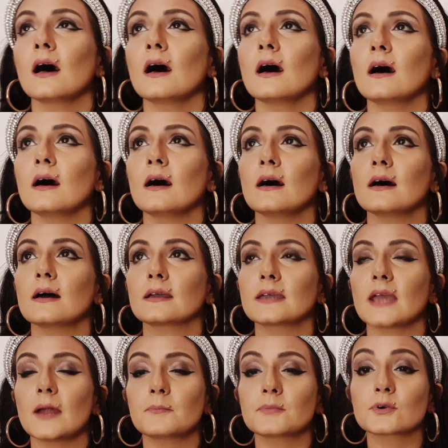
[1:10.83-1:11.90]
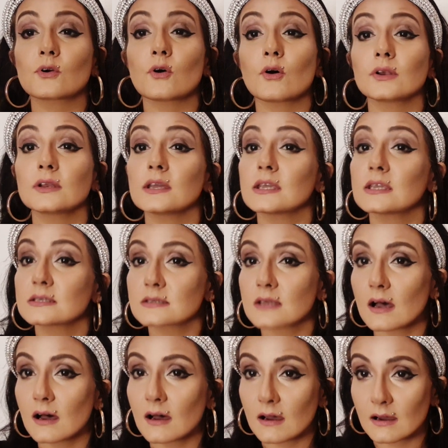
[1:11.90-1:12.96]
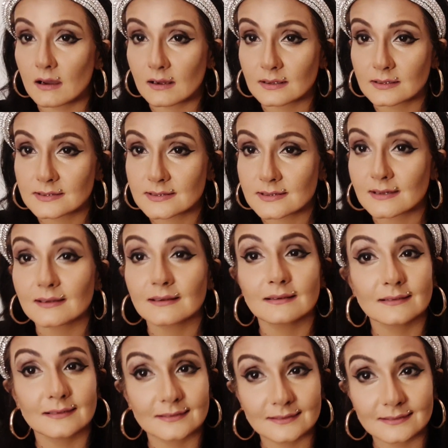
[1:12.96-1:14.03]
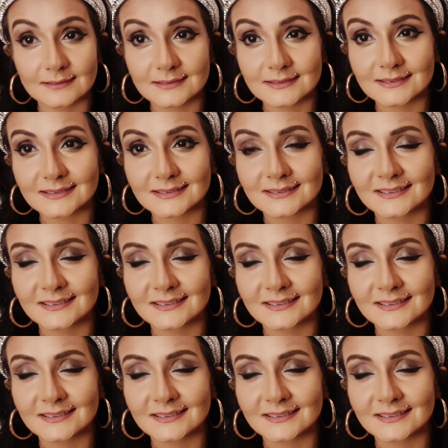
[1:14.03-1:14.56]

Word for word: uh, capricorn is hard earth